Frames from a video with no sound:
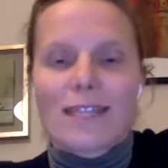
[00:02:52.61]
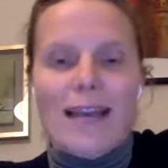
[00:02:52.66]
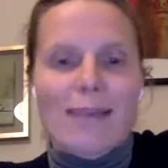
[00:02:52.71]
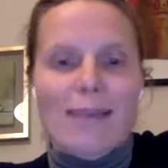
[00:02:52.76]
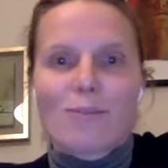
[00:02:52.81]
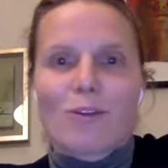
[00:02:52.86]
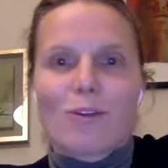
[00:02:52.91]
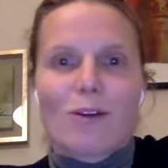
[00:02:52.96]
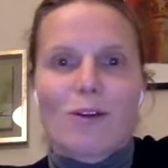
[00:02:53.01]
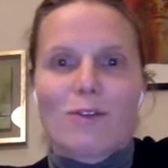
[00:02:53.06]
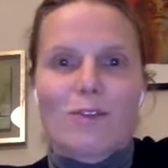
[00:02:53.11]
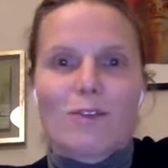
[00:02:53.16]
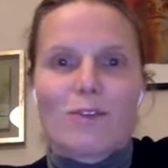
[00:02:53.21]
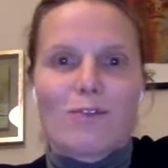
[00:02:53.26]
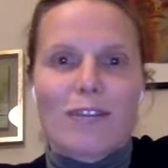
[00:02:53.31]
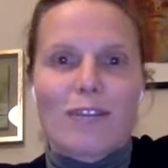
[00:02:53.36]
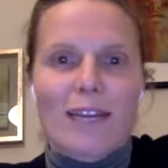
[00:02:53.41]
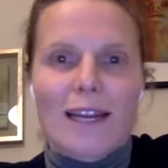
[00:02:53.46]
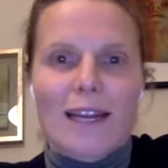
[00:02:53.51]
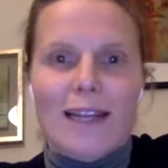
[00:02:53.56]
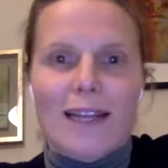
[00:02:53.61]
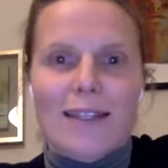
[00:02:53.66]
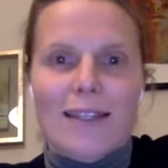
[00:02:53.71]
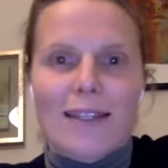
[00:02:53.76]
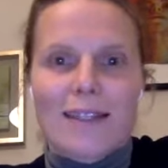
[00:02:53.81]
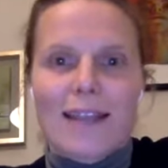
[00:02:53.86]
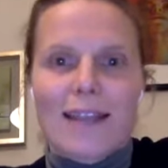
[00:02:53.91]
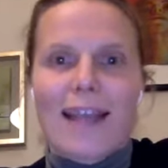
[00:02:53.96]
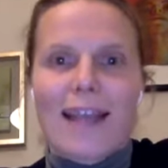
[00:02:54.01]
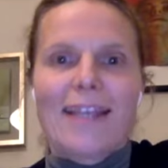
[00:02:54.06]
time to offer free
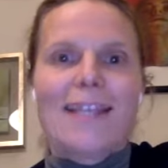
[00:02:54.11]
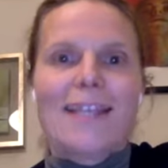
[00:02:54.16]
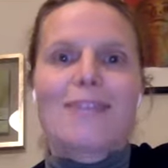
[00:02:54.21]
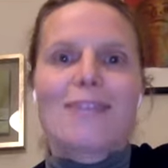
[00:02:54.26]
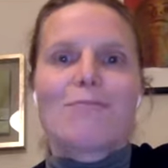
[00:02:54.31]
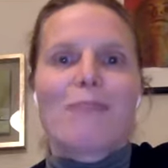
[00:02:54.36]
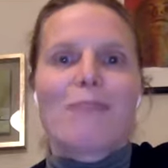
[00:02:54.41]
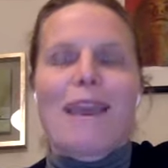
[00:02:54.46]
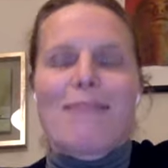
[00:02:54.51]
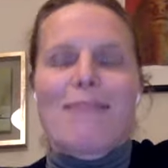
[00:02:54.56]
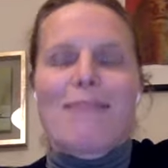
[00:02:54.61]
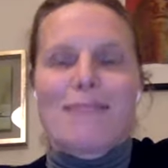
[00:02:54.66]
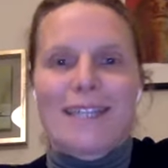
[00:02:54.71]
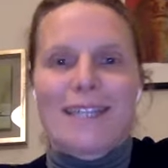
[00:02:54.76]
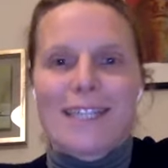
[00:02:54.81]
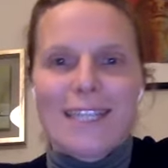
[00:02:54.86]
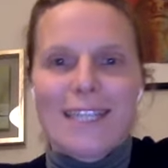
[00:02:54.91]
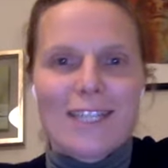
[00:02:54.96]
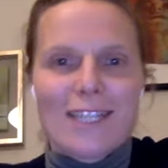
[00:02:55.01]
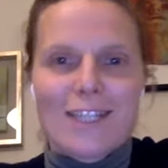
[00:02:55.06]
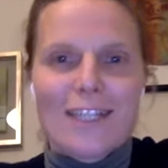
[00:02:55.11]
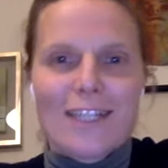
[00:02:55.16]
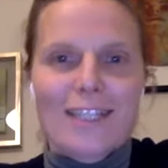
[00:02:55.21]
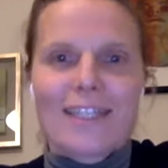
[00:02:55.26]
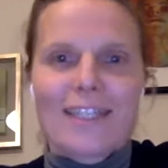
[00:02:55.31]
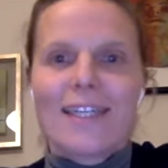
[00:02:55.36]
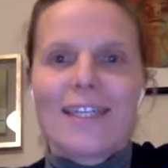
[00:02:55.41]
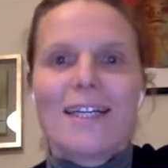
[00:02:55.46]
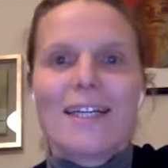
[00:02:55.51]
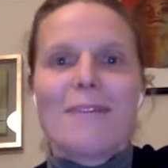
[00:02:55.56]
classes. I need to pay my teachers.